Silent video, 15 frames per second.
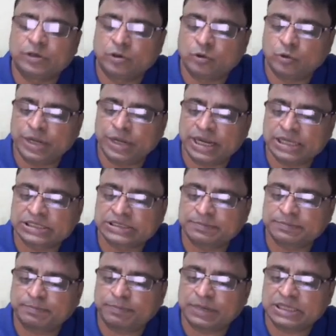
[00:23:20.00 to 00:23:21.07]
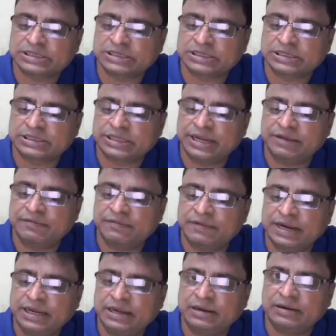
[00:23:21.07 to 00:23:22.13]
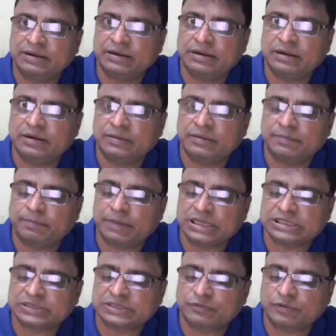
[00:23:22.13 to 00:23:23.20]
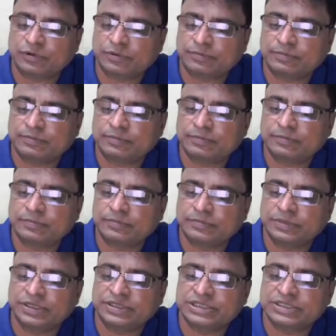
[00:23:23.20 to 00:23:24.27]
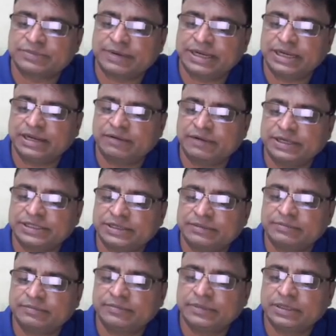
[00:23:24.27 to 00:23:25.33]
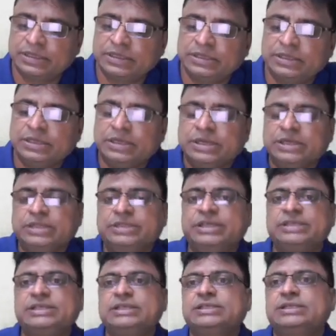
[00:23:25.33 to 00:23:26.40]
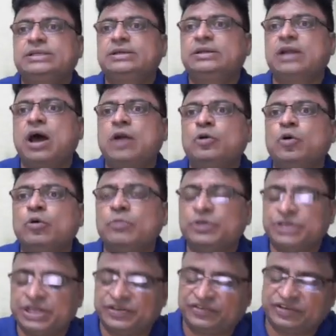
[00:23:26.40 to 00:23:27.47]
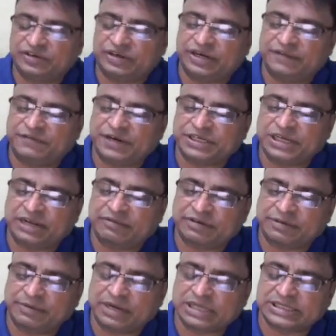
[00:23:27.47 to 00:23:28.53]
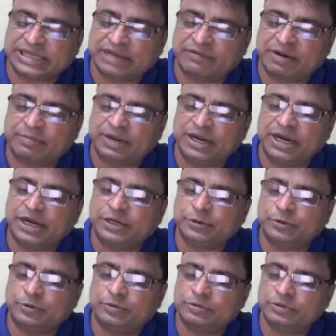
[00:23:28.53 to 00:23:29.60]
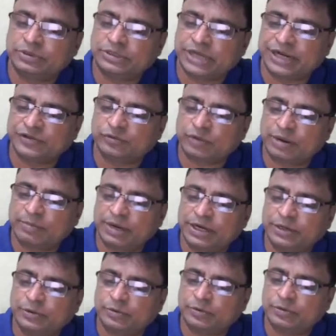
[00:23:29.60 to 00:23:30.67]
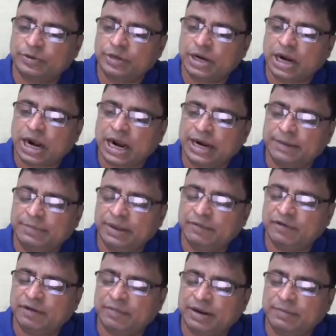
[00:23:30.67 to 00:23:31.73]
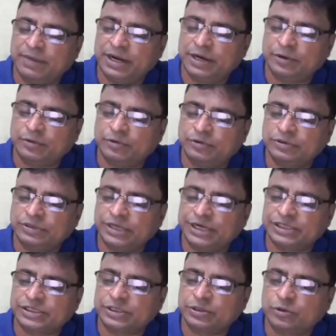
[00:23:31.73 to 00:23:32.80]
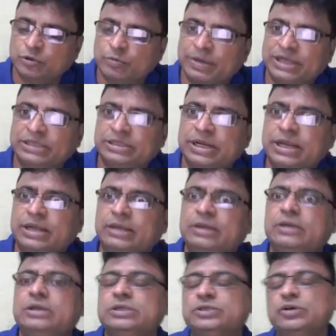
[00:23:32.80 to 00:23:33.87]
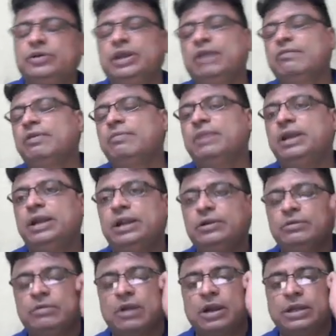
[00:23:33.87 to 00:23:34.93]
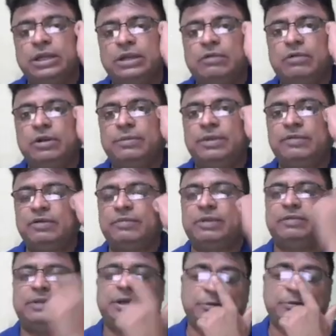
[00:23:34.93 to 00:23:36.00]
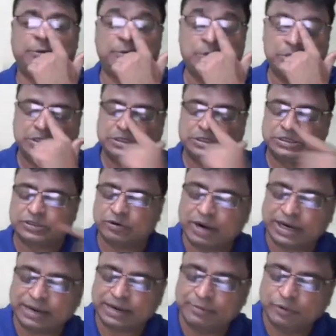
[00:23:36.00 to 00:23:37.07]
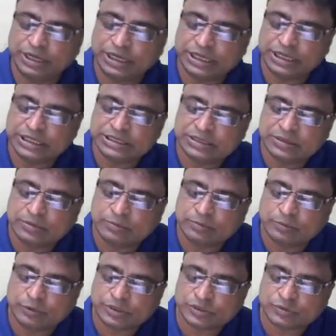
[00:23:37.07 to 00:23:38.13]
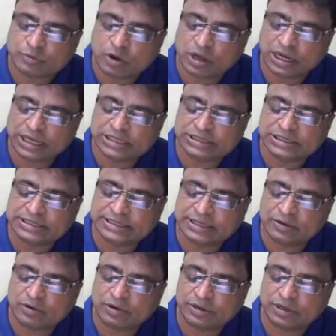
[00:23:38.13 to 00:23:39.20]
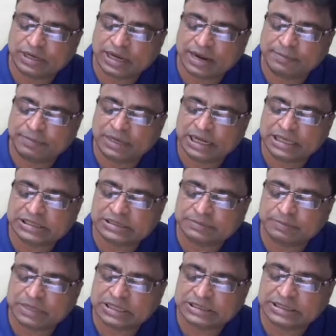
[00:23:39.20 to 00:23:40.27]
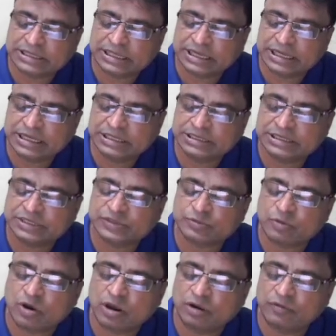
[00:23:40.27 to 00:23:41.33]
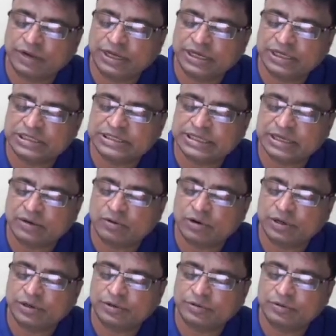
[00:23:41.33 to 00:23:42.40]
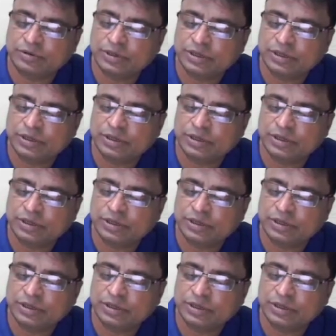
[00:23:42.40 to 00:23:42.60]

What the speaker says: 2x plus 3y plus 4. This is my equation. This is a non-homogeneous differential equation, because a1 by a2, that is 1 by 2, and b1 by b2, that is 2 by 3. So a1 by a2 not equal to b1 by b2. So what I'm doing is, put small x is equal to capital X plus h, small y is equal to